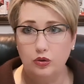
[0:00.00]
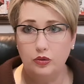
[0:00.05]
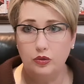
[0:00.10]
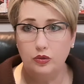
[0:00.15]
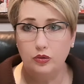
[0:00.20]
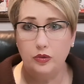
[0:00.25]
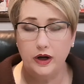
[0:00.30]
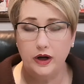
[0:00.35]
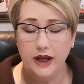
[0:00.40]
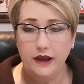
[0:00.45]

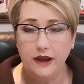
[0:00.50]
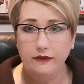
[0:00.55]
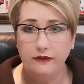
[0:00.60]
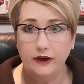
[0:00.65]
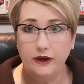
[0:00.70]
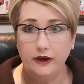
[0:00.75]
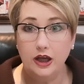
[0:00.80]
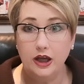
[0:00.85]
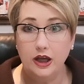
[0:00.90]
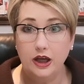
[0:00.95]

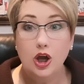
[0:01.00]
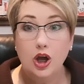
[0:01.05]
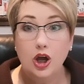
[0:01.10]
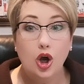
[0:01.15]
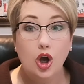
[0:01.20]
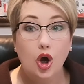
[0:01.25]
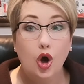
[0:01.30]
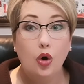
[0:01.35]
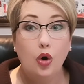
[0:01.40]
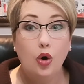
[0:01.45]
whatever?
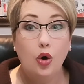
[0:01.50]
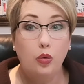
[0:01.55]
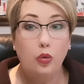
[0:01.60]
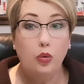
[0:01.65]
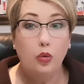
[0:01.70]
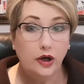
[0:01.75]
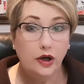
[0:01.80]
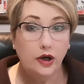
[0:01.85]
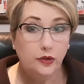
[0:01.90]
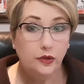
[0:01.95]

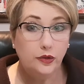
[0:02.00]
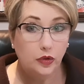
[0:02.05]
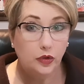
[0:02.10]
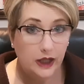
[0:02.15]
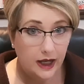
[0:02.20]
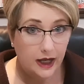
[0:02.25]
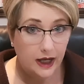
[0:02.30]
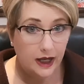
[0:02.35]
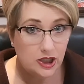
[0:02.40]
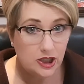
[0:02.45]
What would
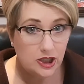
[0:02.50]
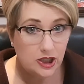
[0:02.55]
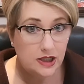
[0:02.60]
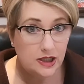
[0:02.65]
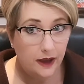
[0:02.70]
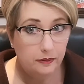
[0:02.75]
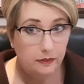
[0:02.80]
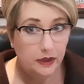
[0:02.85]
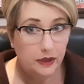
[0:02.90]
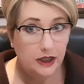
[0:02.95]
actually
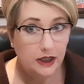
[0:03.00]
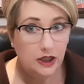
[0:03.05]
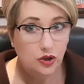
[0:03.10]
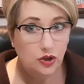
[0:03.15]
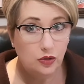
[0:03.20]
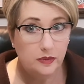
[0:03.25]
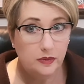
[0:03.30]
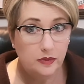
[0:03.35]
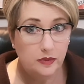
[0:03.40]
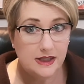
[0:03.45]
happen in
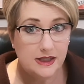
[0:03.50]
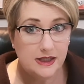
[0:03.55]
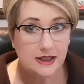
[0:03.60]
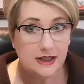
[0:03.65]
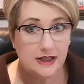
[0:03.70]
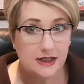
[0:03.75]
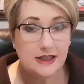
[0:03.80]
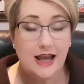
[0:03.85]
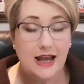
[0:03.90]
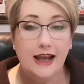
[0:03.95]
your
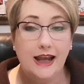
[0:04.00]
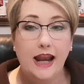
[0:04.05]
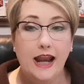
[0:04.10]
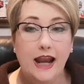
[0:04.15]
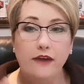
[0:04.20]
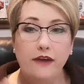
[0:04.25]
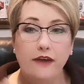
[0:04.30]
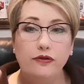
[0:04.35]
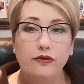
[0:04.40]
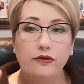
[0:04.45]
business? And
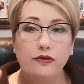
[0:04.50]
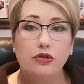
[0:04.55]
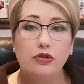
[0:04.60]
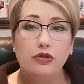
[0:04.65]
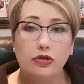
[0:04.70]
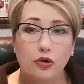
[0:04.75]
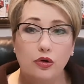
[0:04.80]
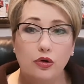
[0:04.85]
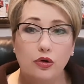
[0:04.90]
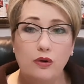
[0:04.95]
have you
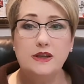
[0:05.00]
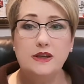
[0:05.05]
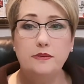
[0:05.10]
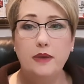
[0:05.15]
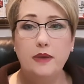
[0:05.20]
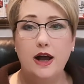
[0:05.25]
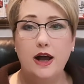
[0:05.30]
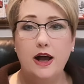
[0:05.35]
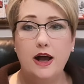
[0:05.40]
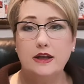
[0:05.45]
thought
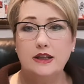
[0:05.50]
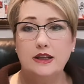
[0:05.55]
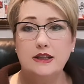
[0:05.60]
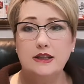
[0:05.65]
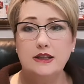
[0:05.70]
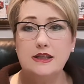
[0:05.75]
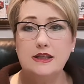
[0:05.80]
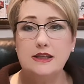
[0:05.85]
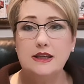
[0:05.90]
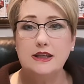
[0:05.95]
about
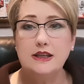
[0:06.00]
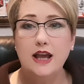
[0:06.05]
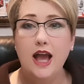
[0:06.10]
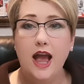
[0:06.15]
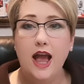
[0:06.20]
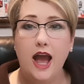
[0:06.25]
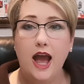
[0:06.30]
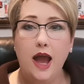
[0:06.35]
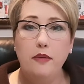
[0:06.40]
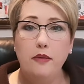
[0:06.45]
it
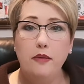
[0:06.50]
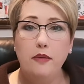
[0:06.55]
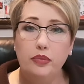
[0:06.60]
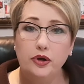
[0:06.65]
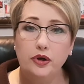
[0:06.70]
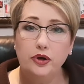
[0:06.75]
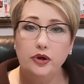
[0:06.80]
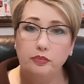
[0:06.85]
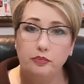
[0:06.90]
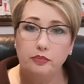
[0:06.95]
and
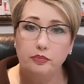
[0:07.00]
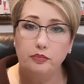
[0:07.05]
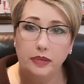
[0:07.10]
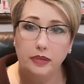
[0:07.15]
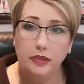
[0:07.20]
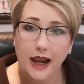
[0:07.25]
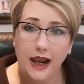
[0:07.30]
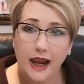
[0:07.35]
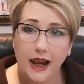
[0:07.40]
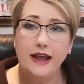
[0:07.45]
put
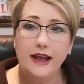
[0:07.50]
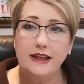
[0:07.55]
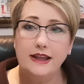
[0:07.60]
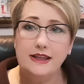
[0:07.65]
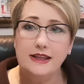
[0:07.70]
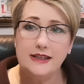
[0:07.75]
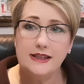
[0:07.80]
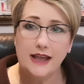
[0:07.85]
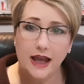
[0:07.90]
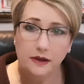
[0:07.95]

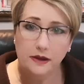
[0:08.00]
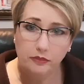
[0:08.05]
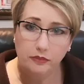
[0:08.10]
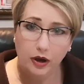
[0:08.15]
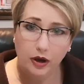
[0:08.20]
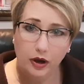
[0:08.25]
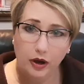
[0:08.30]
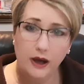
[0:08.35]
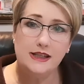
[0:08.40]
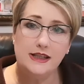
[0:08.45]
plans and
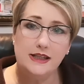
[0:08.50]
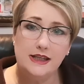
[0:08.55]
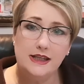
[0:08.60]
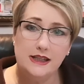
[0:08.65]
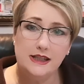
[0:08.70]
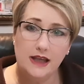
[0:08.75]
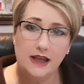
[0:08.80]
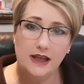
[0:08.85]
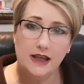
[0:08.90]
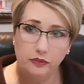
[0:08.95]

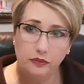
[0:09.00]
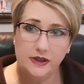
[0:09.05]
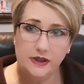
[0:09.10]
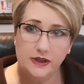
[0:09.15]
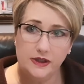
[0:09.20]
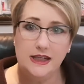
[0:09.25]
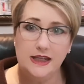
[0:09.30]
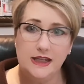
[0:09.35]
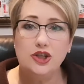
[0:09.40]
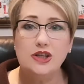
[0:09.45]
policies and
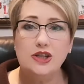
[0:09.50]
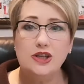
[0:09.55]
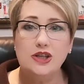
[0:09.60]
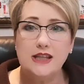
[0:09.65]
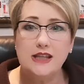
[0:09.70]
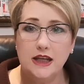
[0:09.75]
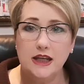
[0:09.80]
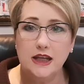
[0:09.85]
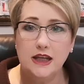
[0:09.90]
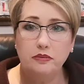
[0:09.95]
procedures
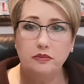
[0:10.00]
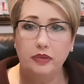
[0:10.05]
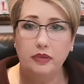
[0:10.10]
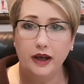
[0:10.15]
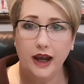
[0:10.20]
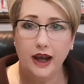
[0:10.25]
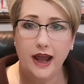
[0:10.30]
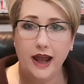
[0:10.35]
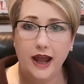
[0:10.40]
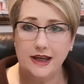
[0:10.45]
in
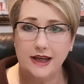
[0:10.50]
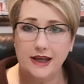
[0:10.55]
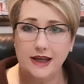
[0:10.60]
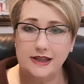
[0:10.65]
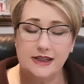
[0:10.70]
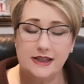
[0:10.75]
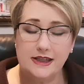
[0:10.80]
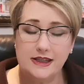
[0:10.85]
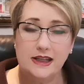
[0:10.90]
place